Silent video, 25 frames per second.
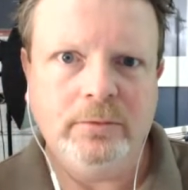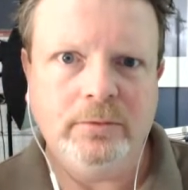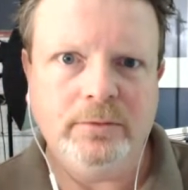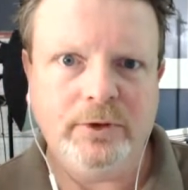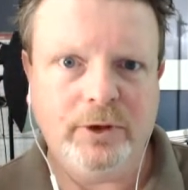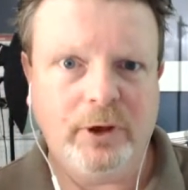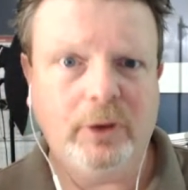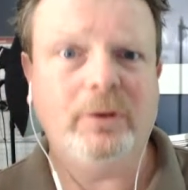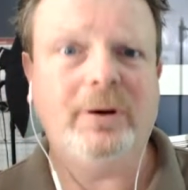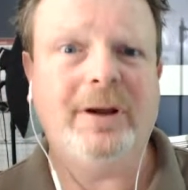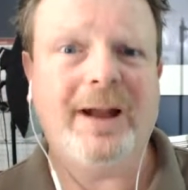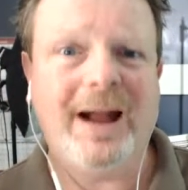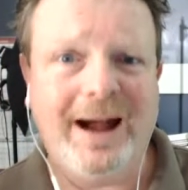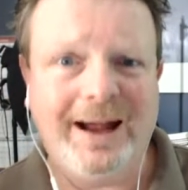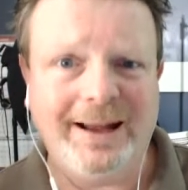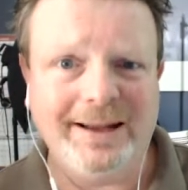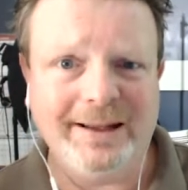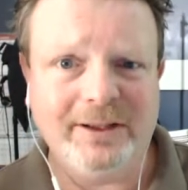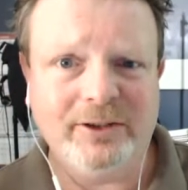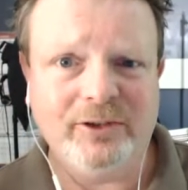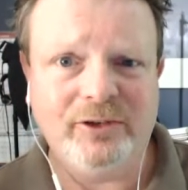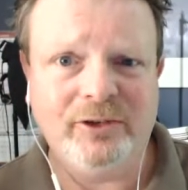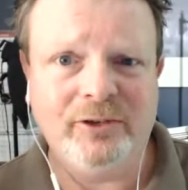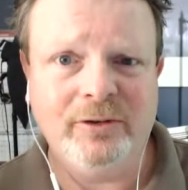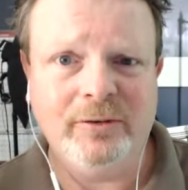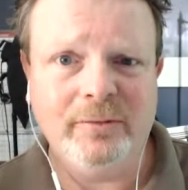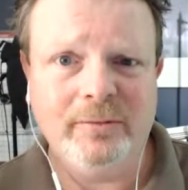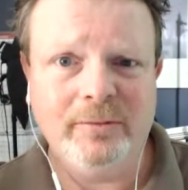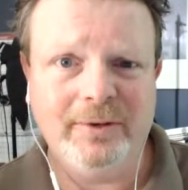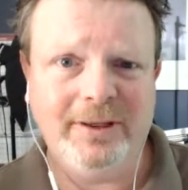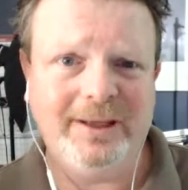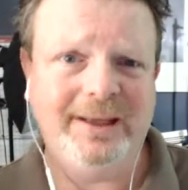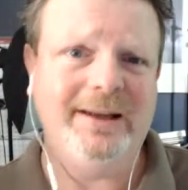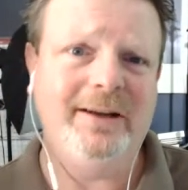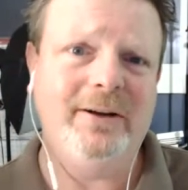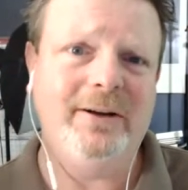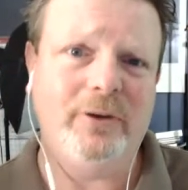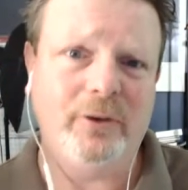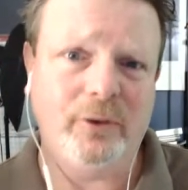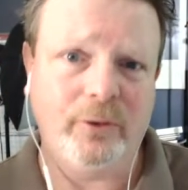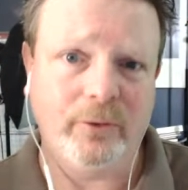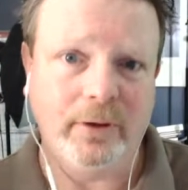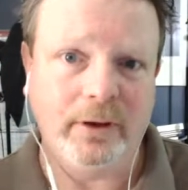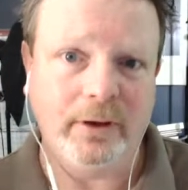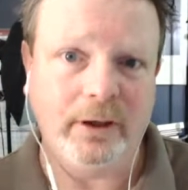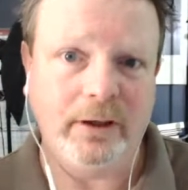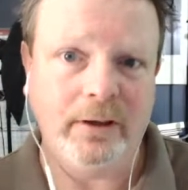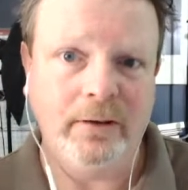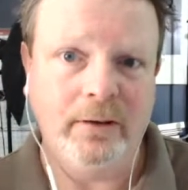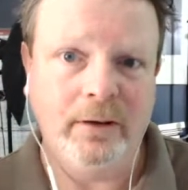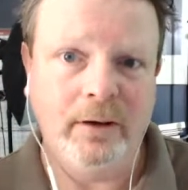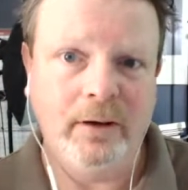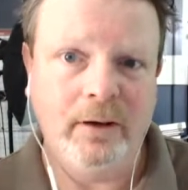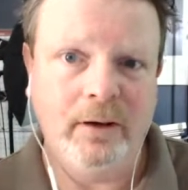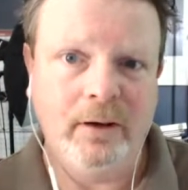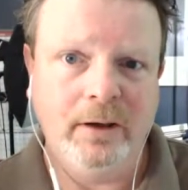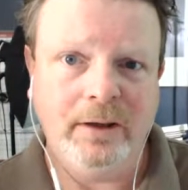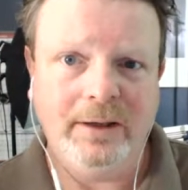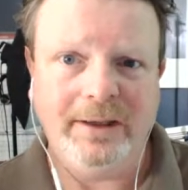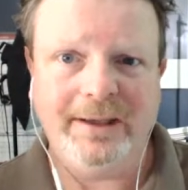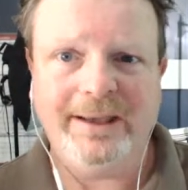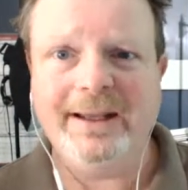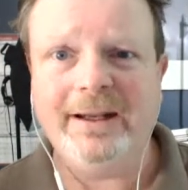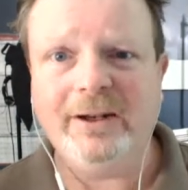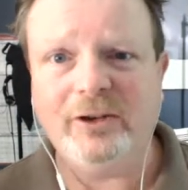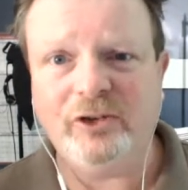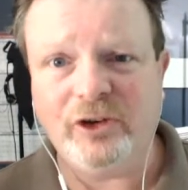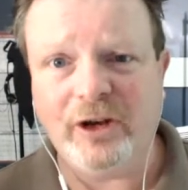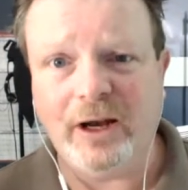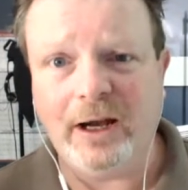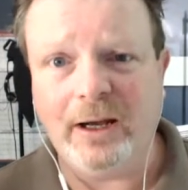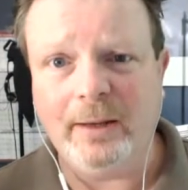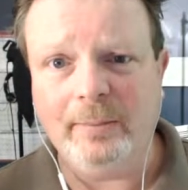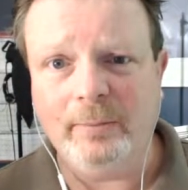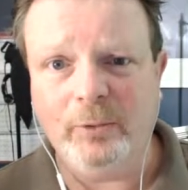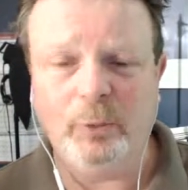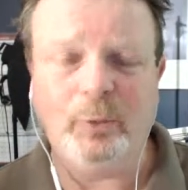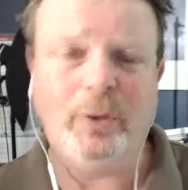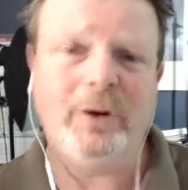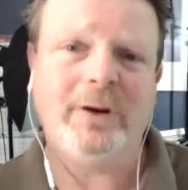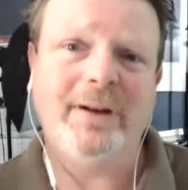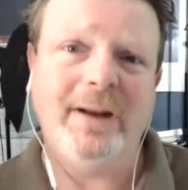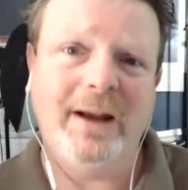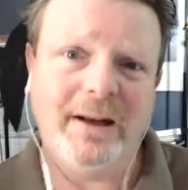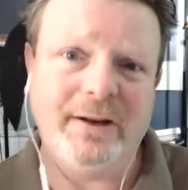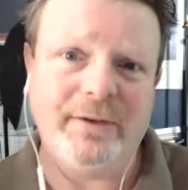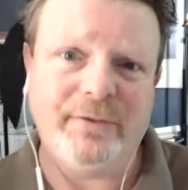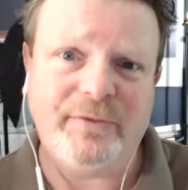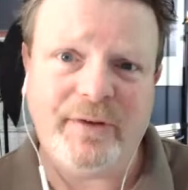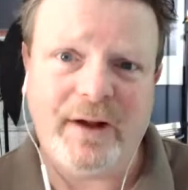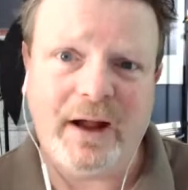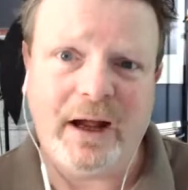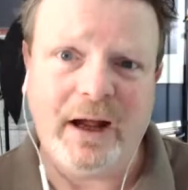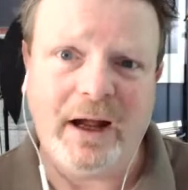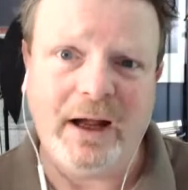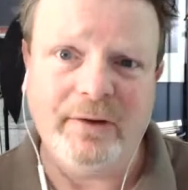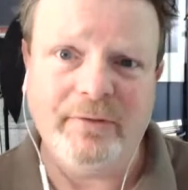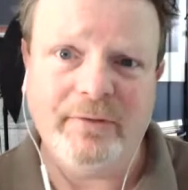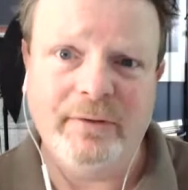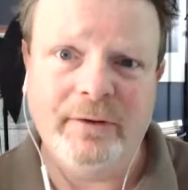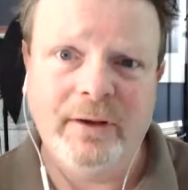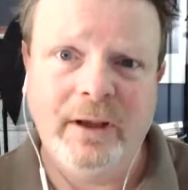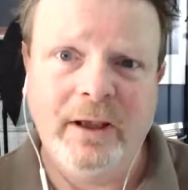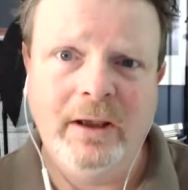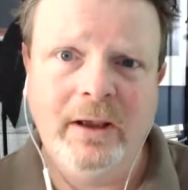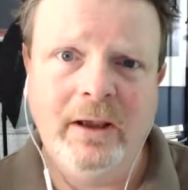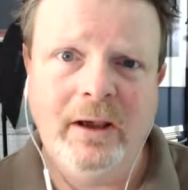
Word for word: you go to college, you get a degree, you get a job, you work nine to five,